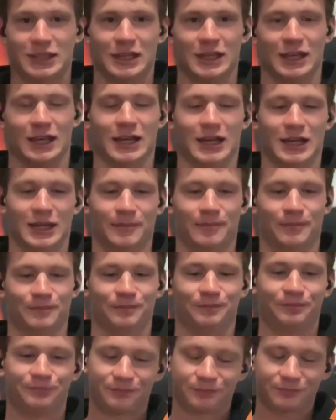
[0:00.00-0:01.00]

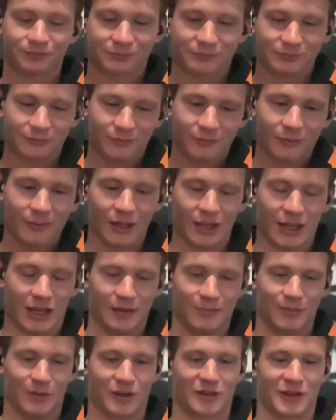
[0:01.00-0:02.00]

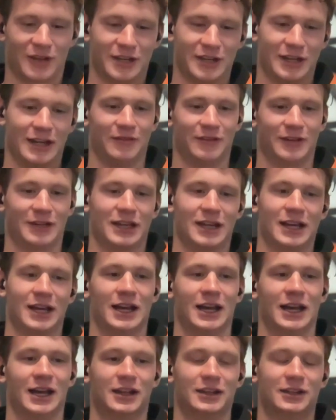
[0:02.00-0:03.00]
And because I didn't have a
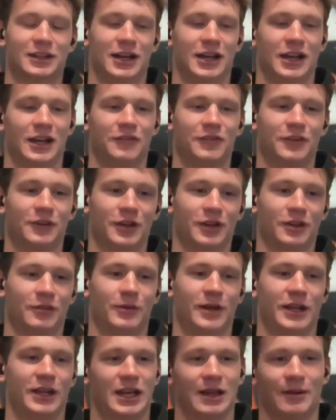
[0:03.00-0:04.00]
car, I'd have to
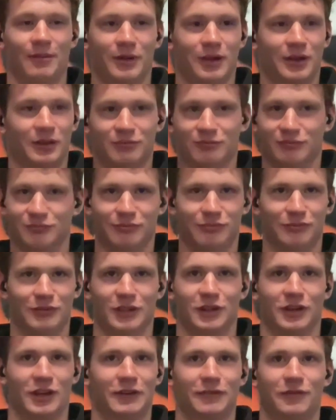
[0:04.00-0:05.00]
wake up at,
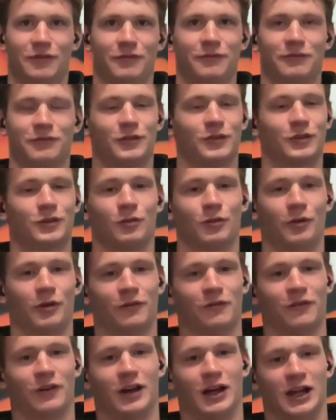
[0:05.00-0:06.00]
like
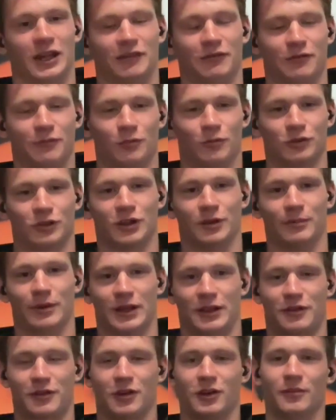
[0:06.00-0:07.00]
4:45, walk to the
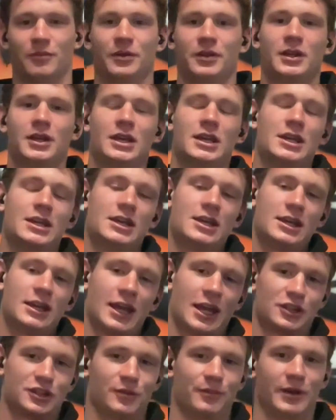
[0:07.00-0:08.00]
bus stop,
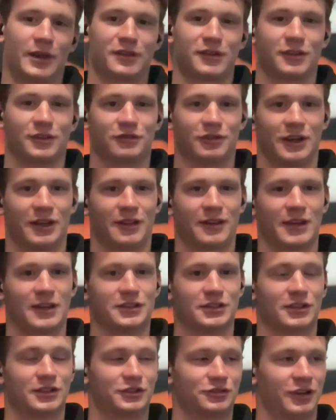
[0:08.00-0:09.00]
catch the bus to the train
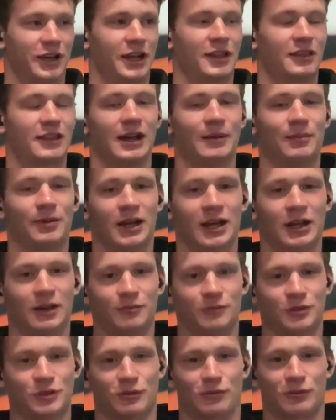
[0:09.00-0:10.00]
station, and train into Upper
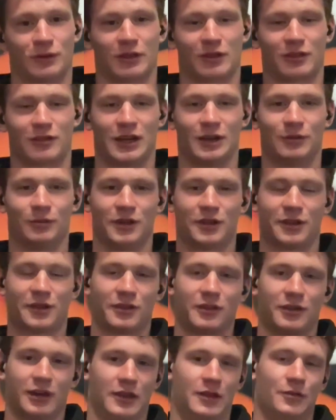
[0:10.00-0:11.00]
Hutt, which is where the site
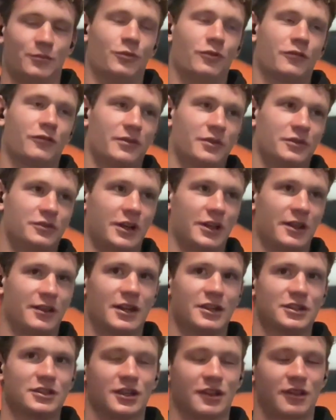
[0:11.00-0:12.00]
was, and then walk from the train
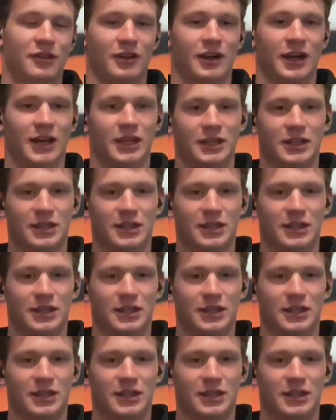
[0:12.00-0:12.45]
station to site.